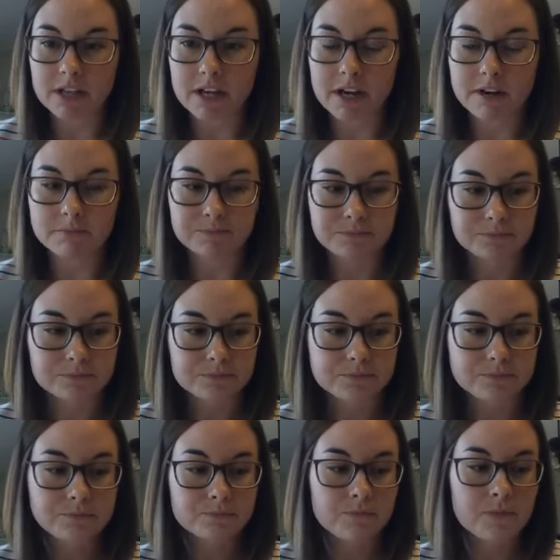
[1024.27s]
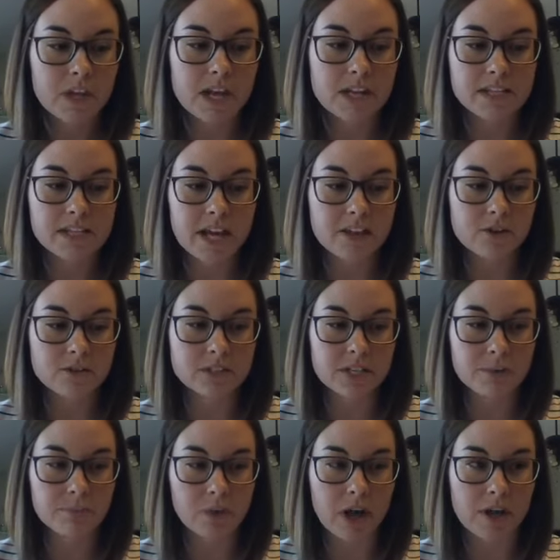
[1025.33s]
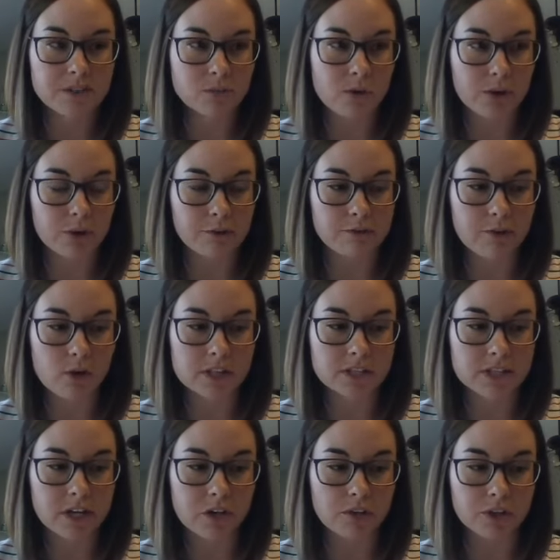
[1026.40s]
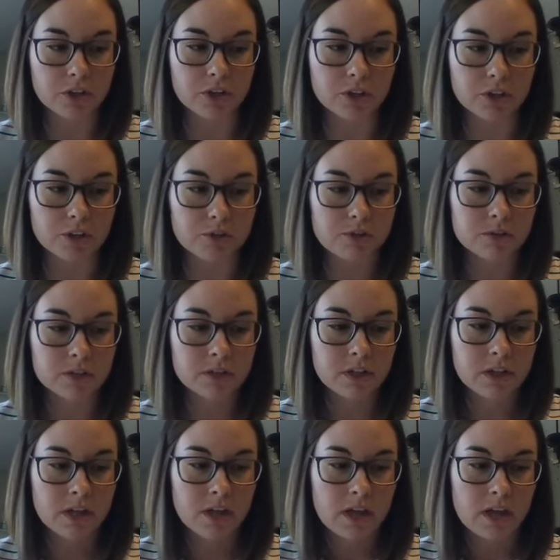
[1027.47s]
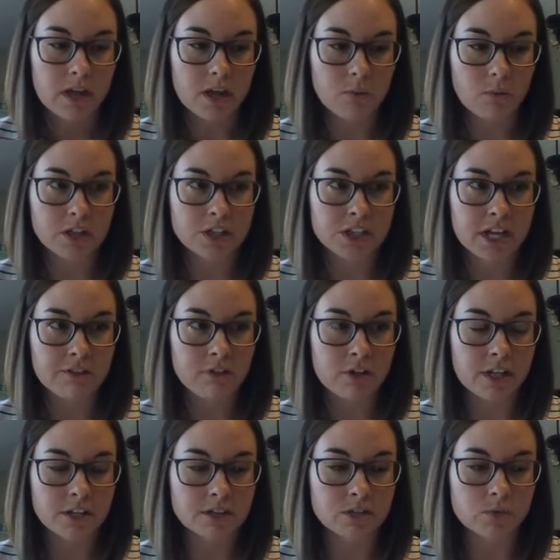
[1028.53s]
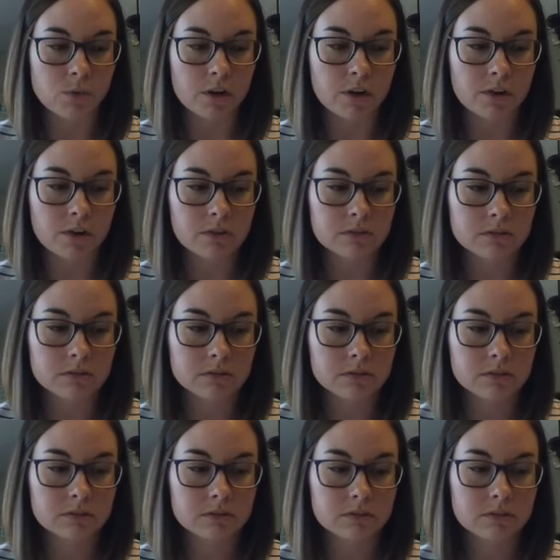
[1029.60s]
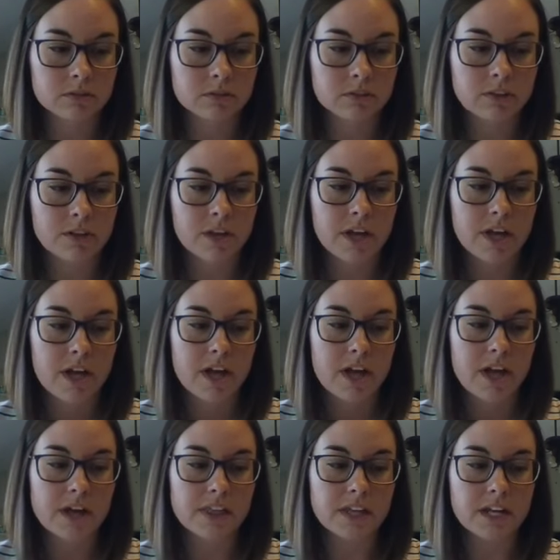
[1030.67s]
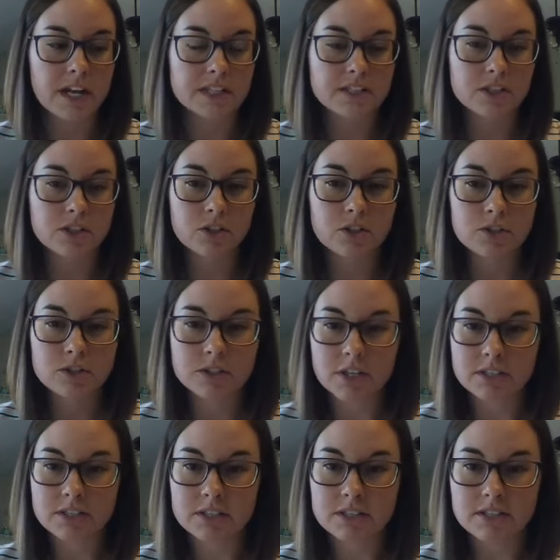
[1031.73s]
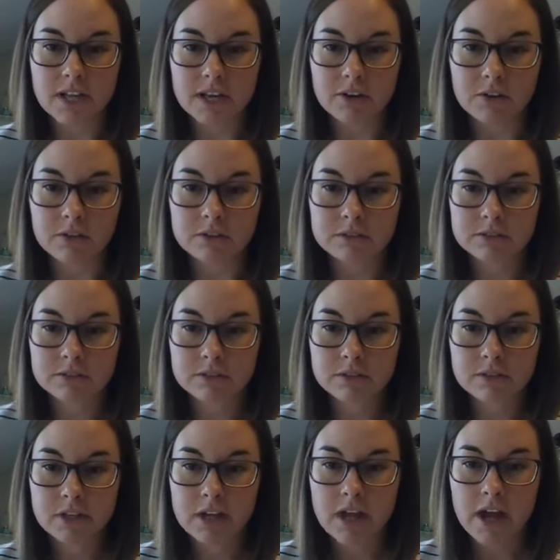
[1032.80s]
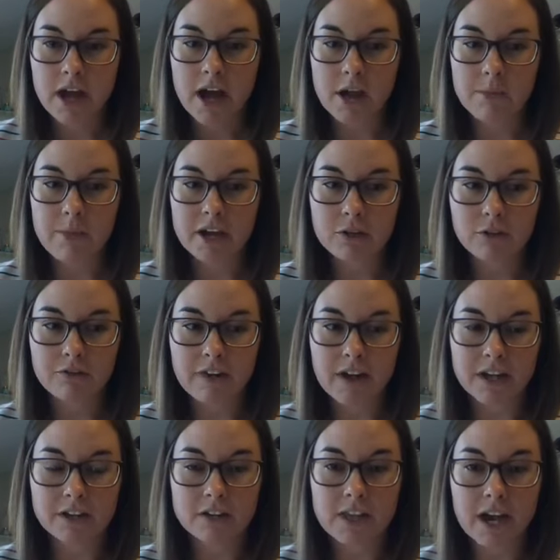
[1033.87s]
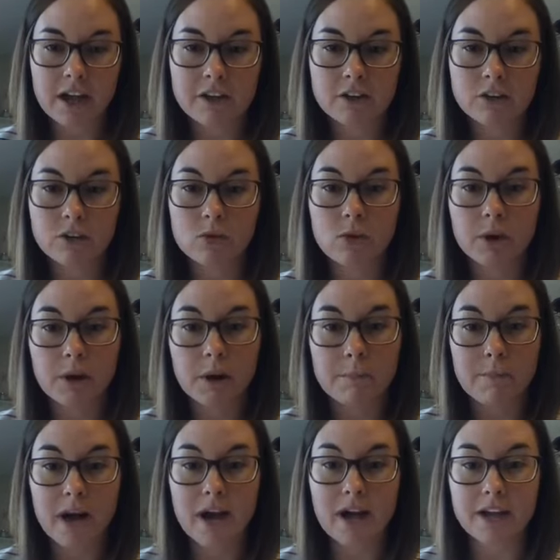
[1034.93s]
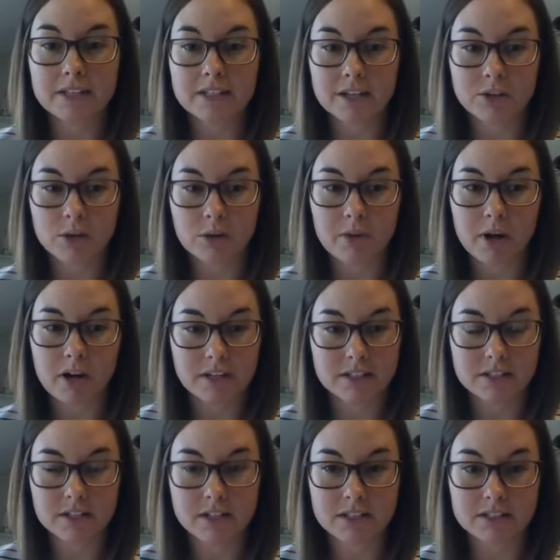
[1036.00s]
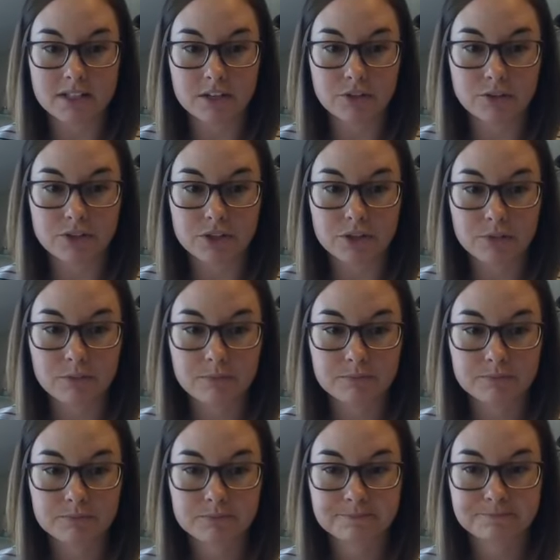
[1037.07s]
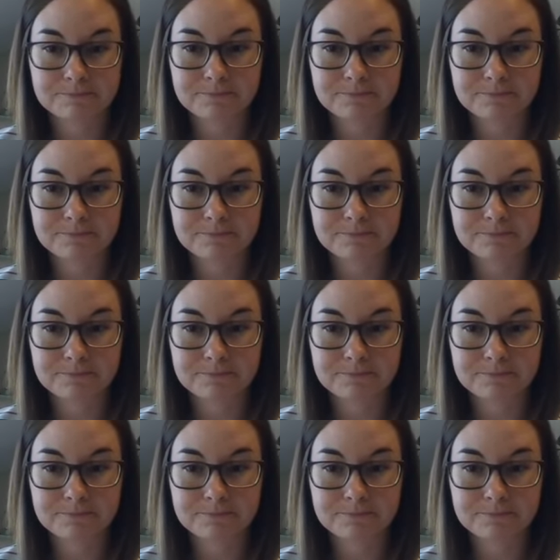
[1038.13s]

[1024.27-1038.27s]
around in there. And take those deep breaths while you're focusing on the glue and watching everything swirl. And then as the glue starts to settle, I bet you'll find that your mind and your body start to settle too.